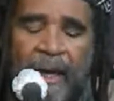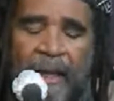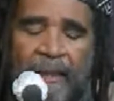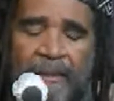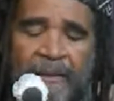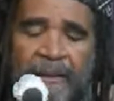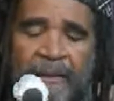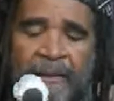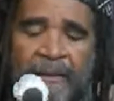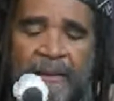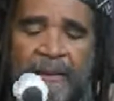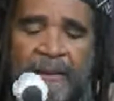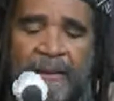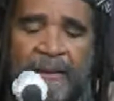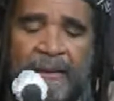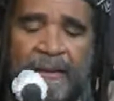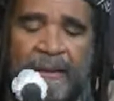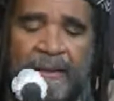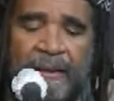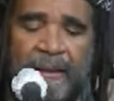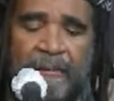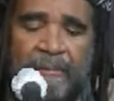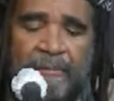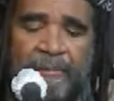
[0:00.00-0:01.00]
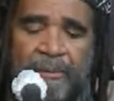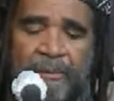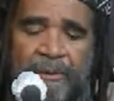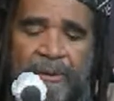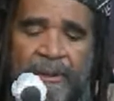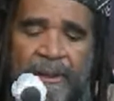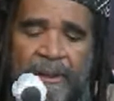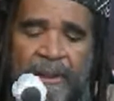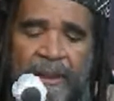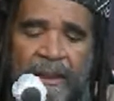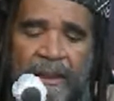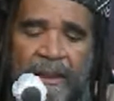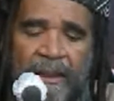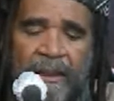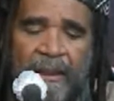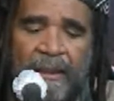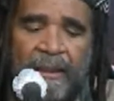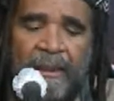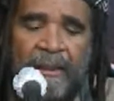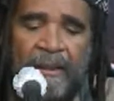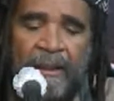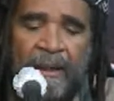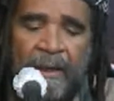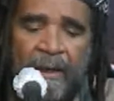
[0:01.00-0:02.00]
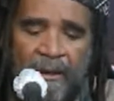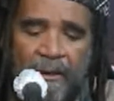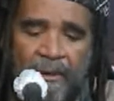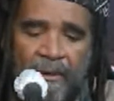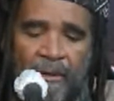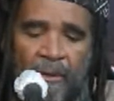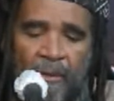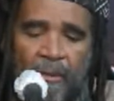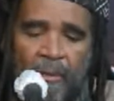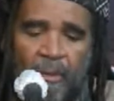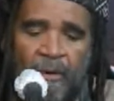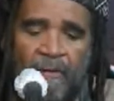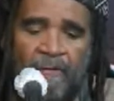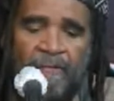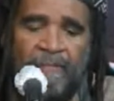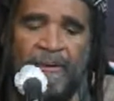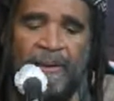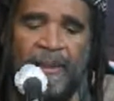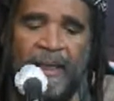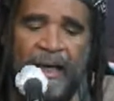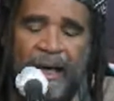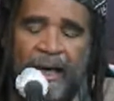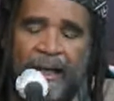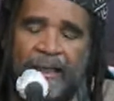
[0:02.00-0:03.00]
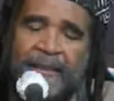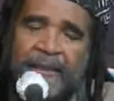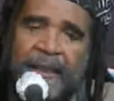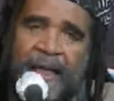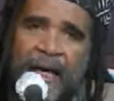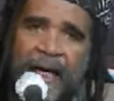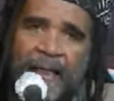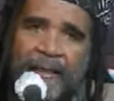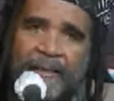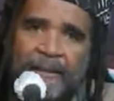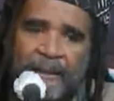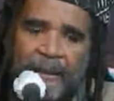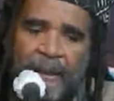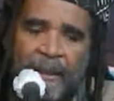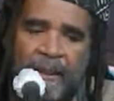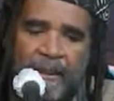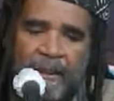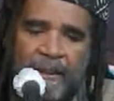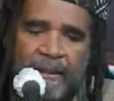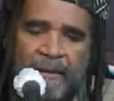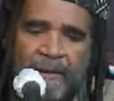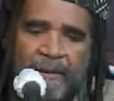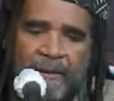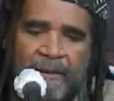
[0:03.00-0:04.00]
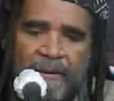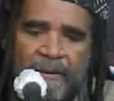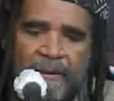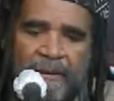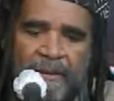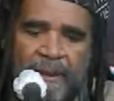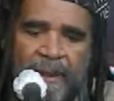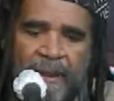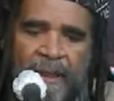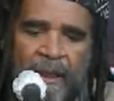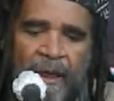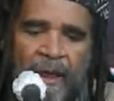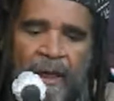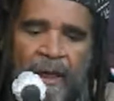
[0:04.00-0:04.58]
As it is simple to clean your home with non-toxic cleansers,